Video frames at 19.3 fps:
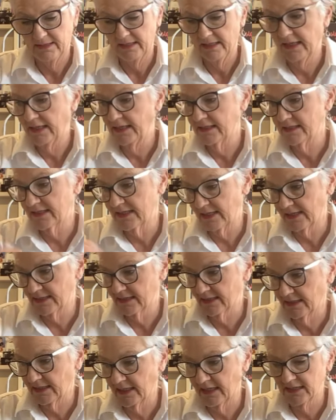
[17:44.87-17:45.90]
as
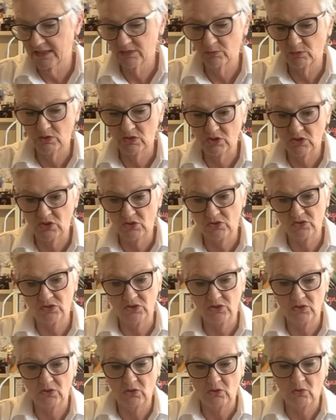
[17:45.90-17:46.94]
yesterday's was so
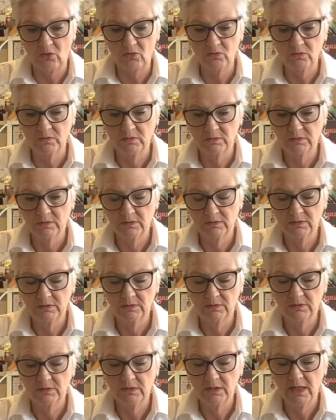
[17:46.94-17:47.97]
long.
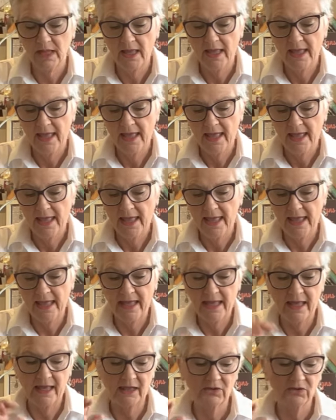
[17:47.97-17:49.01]

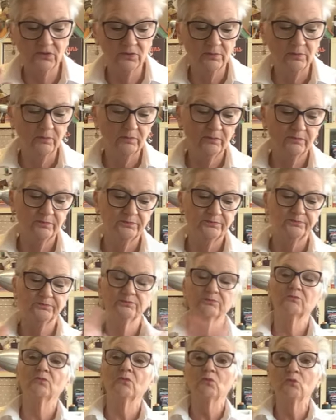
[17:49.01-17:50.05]
And
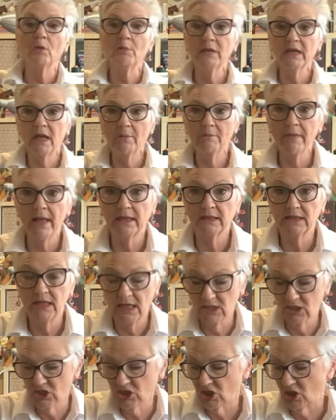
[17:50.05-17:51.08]
when we come back
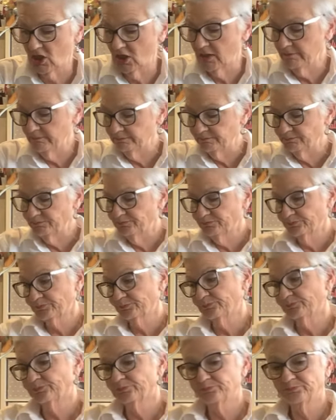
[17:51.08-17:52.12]
next time,
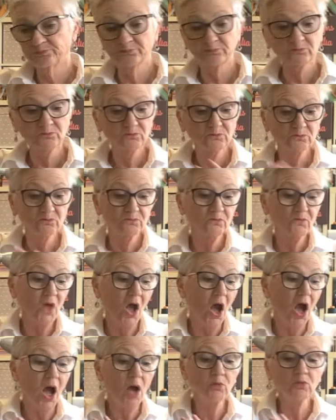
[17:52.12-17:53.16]

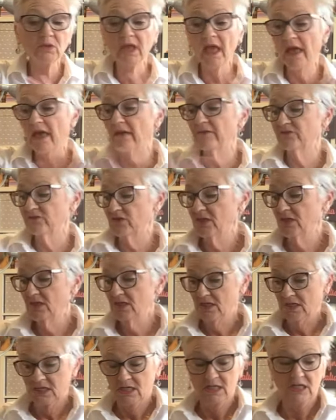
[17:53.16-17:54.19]
I will have
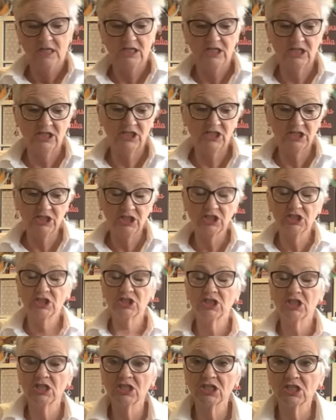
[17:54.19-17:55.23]
stitched
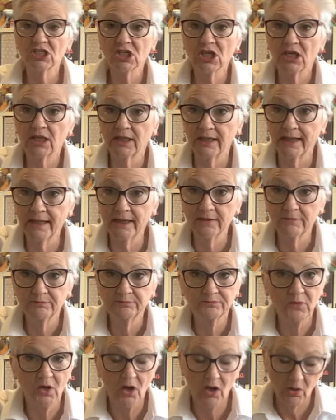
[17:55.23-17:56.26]
the inside leg.
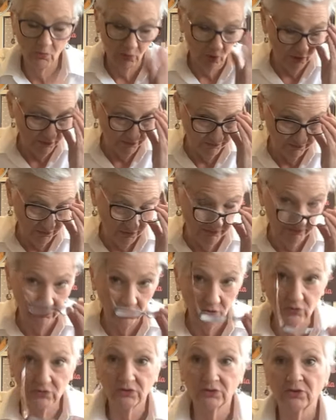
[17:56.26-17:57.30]
I won't have
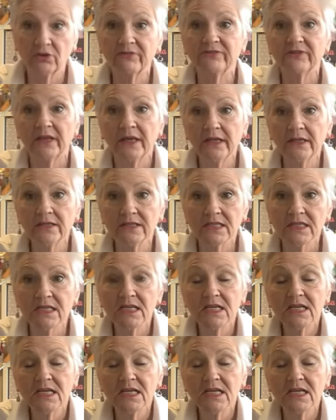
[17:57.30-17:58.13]
overlocked it off yet,